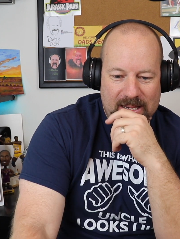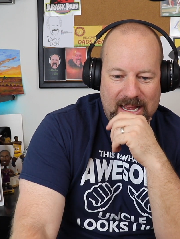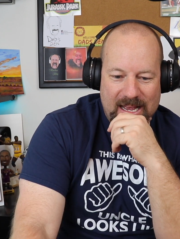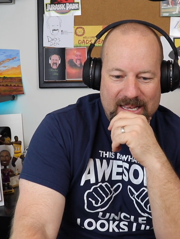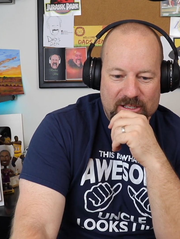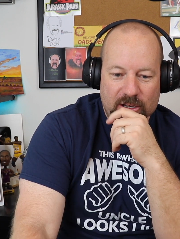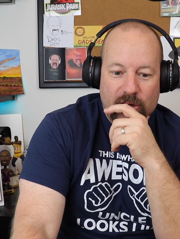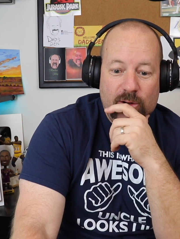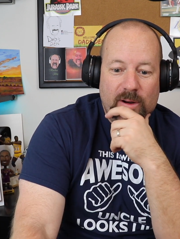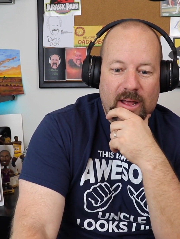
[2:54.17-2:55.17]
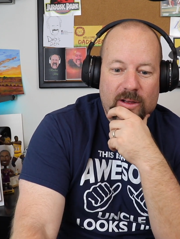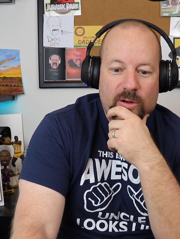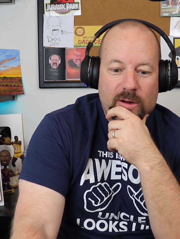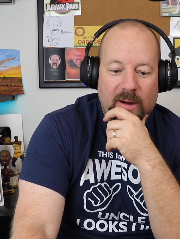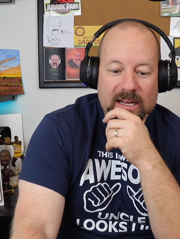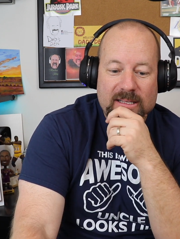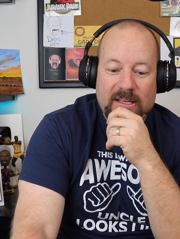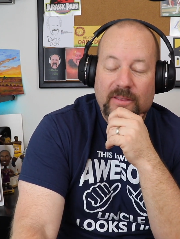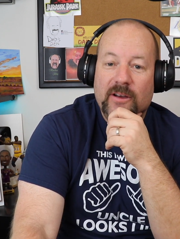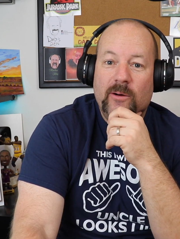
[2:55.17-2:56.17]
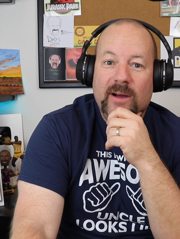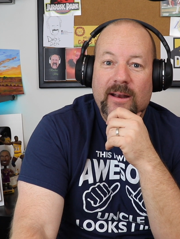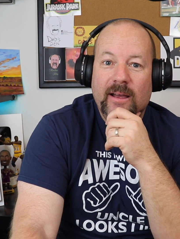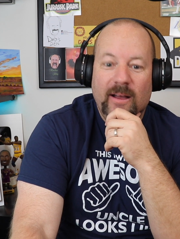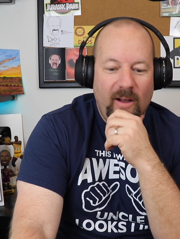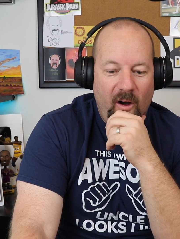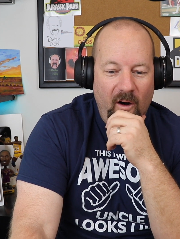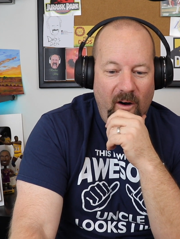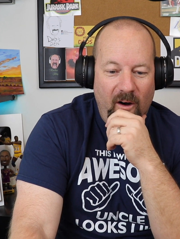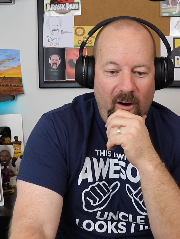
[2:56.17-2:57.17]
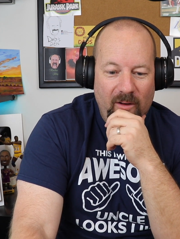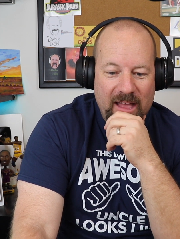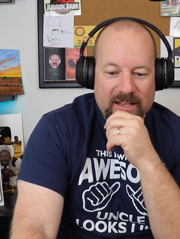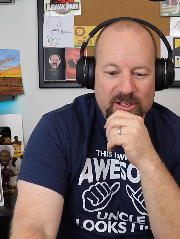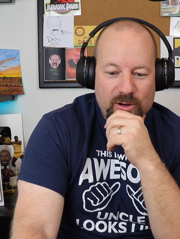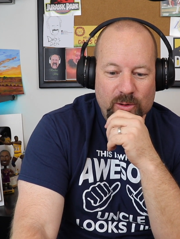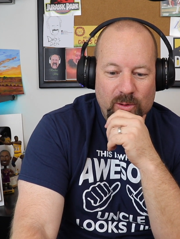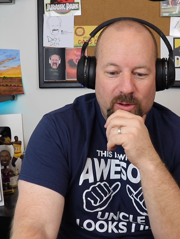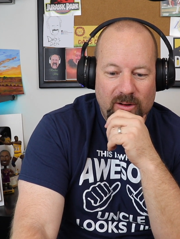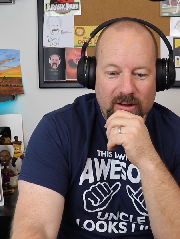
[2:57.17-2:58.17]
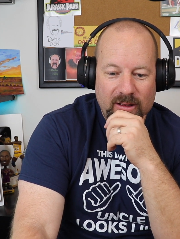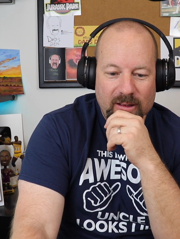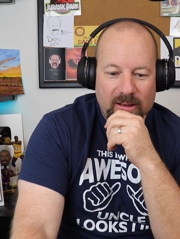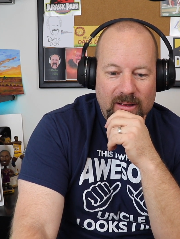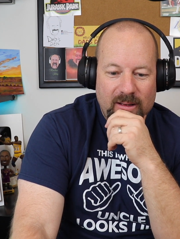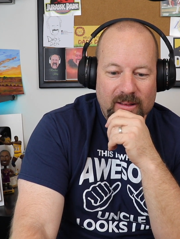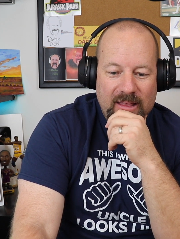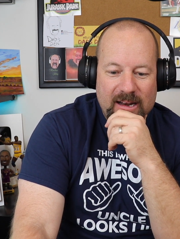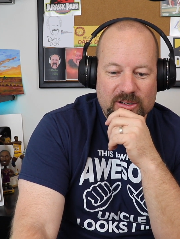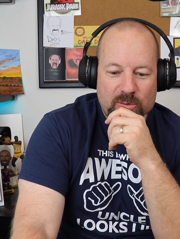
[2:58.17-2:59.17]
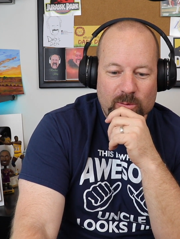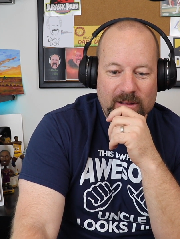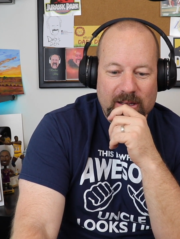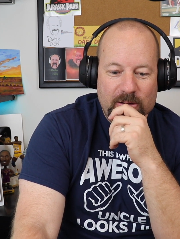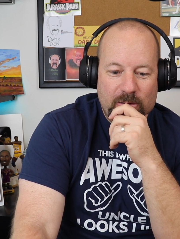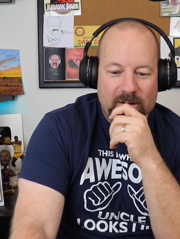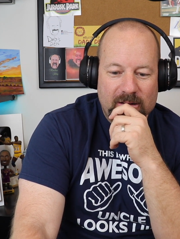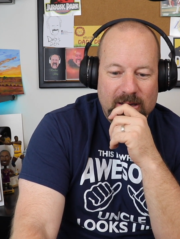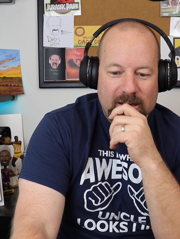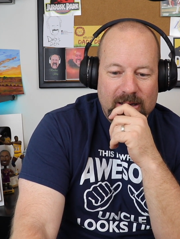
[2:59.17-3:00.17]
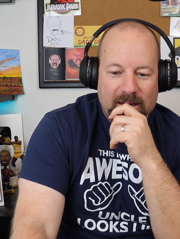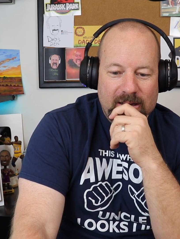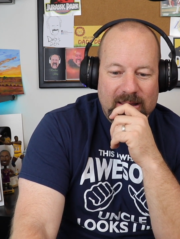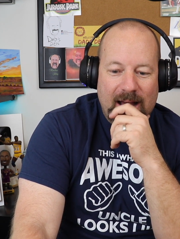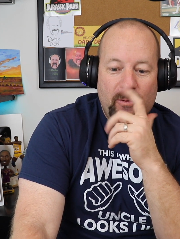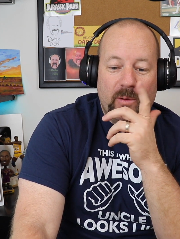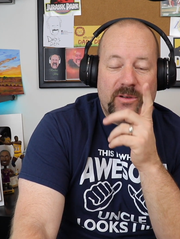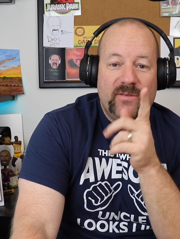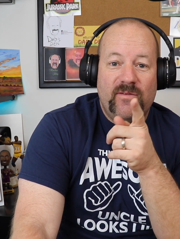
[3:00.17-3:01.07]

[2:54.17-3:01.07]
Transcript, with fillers: Nice. You can do another Goundamani and Senthil one? Oh, that's cool. That is really cool. That one was